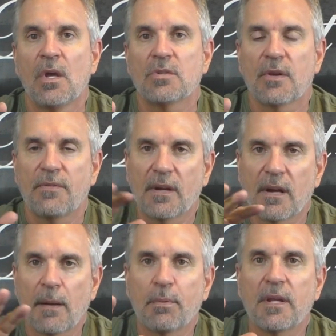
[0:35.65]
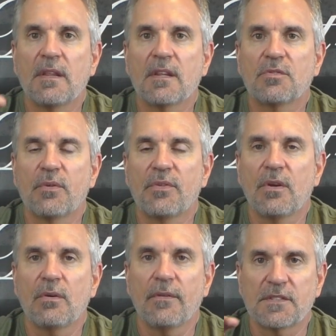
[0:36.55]
So I figured I'd bring you this
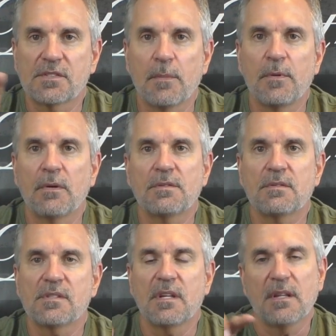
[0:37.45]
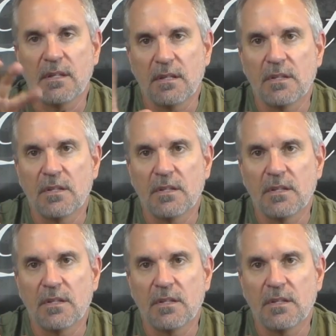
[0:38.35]
review. If it's something you're interested in,